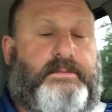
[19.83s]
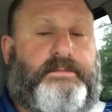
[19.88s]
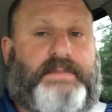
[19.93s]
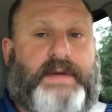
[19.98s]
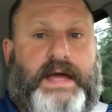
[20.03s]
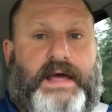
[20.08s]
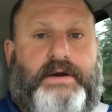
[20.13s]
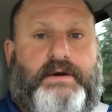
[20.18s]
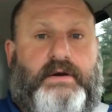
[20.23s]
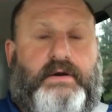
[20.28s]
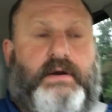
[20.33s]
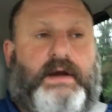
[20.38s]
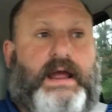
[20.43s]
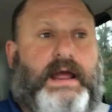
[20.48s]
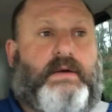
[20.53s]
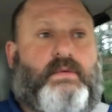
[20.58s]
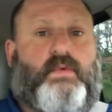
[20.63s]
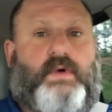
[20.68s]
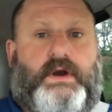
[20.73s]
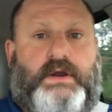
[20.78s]
better
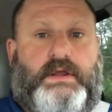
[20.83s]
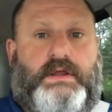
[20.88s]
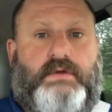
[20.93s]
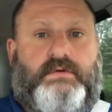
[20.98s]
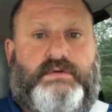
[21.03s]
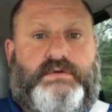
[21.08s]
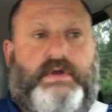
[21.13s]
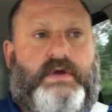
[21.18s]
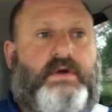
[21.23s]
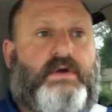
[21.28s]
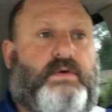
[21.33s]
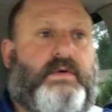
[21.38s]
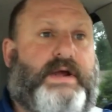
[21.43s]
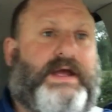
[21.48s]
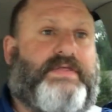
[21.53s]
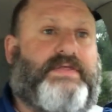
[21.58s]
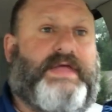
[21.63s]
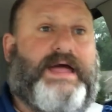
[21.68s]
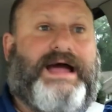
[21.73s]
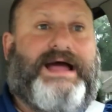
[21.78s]
at what you do,
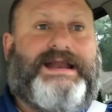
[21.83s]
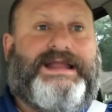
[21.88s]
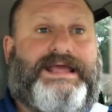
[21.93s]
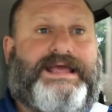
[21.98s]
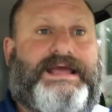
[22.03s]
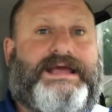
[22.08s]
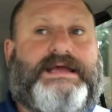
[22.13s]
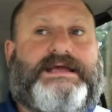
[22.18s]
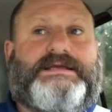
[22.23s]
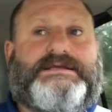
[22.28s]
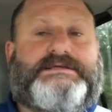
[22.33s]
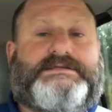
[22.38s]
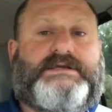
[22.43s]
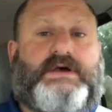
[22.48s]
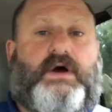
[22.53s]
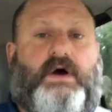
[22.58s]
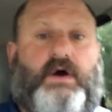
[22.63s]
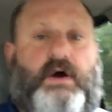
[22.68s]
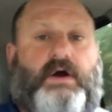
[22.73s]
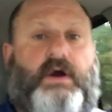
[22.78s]
and that is
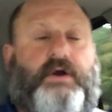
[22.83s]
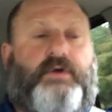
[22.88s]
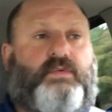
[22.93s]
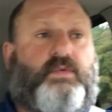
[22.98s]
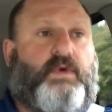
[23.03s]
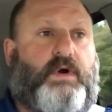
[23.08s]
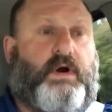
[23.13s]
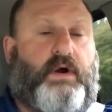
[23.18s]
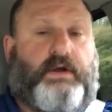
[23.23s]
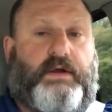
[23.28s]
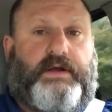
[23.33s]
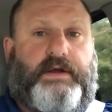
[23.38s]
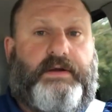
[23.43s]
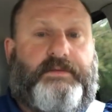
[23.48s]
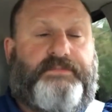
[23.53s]
hard work.